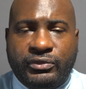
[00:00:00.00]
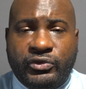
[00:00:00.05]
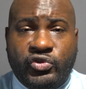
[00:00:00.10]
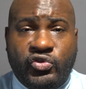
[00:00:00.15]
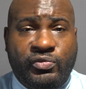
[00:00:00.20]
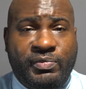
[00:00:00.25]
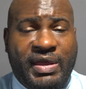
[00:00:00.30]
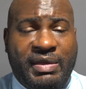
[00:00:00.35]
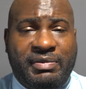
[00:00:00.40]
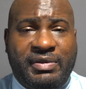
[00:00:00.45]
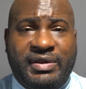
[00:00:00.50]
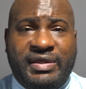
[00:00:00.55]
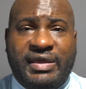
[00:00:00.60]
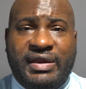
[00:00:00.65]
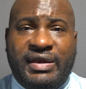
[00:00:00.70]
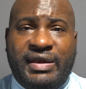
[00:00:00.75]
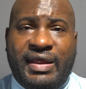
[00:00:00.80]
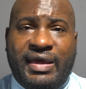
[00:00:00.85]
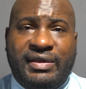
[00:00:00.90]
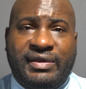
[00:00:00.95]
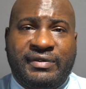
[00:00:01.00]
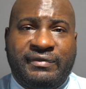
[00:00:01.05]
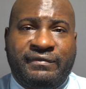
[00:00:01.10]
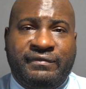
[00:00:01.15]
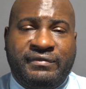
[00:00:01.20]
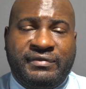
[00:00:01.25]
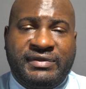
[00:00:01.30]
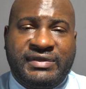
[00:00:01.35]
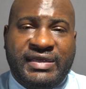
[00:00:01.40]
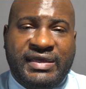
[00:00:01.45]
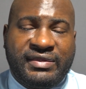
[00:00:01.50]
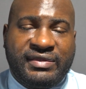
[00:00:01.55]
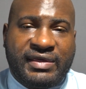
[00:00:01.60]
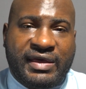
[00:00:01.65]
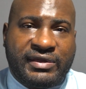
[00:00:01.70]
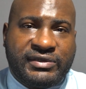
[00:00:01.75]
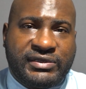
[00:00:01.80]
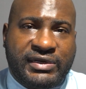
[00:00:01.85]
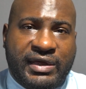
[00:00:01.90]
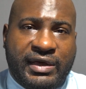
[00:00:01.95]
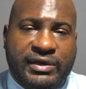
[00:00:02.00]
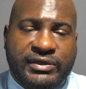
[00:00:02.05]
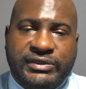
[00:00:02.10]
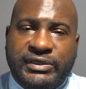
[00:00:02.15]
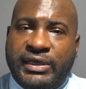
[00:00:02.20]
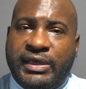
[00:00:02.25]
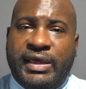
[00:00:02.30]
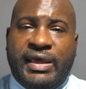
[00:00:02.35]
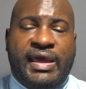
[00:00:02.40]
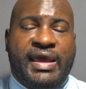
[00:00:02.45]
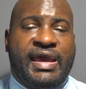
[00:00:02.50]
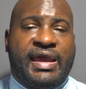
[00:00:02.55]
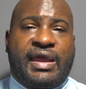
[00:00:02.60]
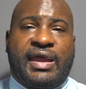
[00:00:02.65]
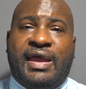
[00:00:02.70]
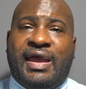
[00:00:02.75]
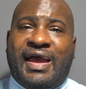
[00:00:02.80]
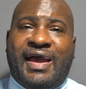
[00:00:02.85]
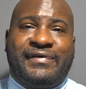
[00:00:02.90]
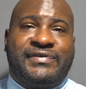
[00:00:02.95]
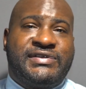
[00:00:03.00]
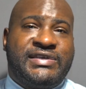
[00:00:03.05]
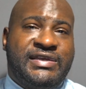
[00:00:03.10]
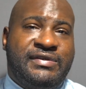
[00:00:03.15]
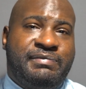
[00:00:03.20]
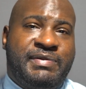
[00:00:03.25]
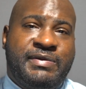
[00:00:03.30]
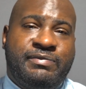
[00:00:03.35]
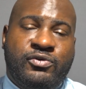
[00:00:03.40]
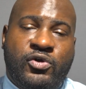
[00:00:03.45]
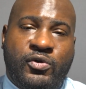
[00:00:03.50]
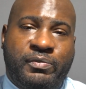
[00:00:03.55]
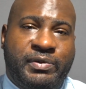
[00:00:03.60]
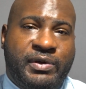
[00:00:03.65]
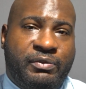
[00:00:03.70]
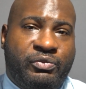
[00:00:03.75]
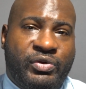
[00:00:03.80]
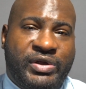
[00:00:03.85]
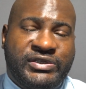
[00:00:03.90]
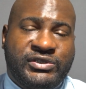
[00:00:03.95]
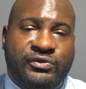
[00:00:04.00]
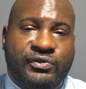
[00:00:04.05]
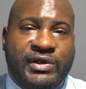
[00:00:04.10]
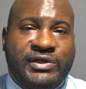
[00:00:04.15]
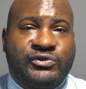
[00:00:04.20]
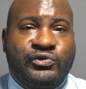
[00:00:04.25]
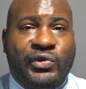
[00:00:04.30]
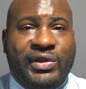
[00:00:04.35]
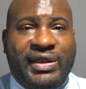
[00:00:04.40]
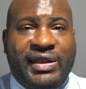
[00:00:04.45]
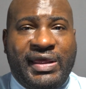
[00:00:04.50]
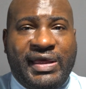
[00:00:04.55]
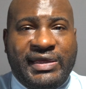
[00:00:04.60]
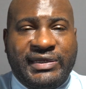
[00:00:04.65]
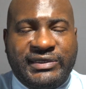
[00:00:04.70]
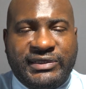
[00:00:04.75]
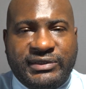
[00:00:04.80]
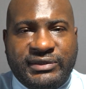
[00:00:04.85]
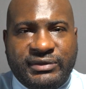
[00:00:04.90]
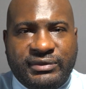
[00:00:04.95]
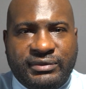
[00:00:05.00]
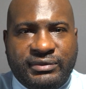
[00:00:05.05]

You may be able to get it down to $10,000. Heck, I've seen people open up restaurants with less.